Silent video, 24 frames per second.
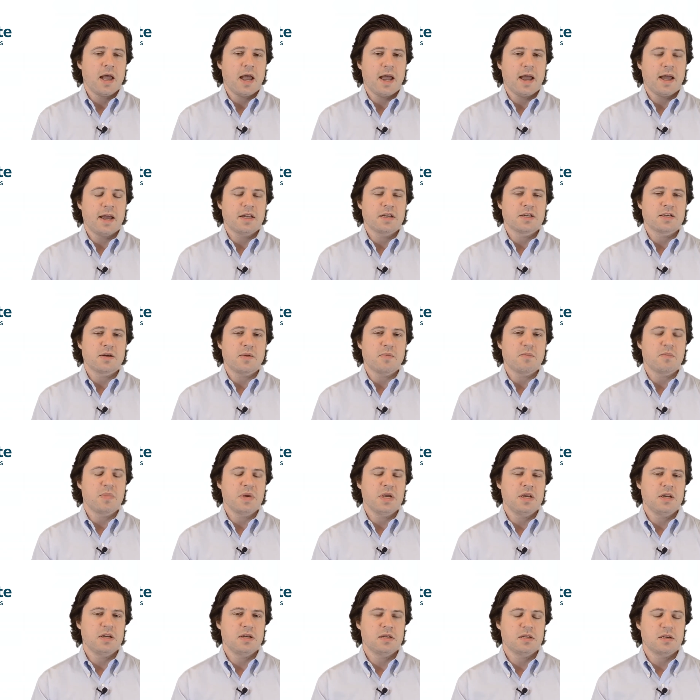and
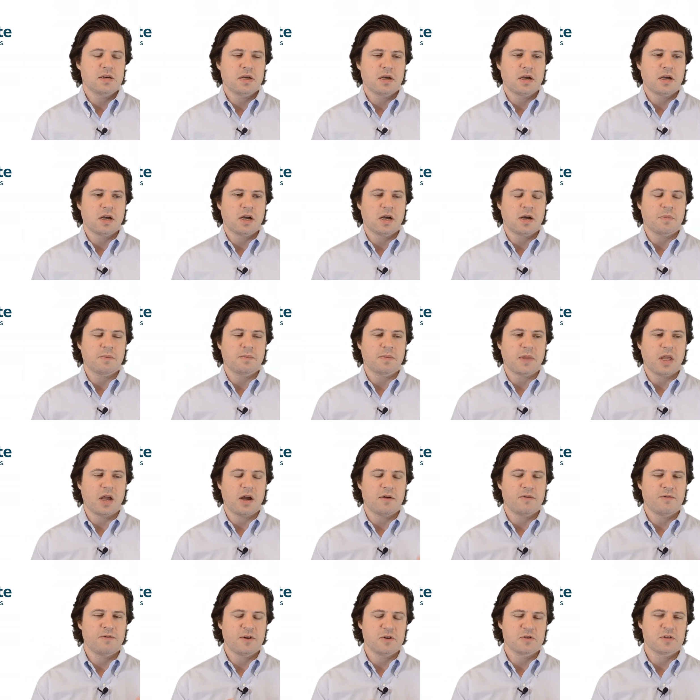being
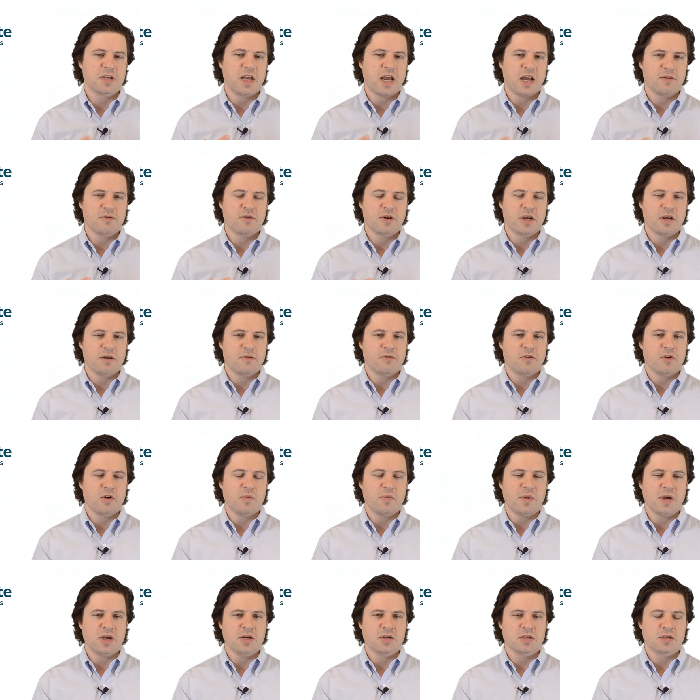a fierce advocate for your
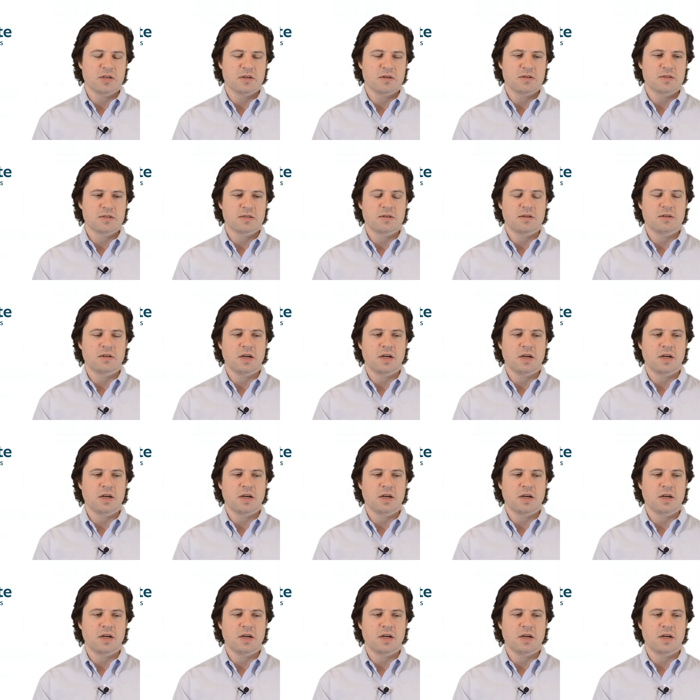patient,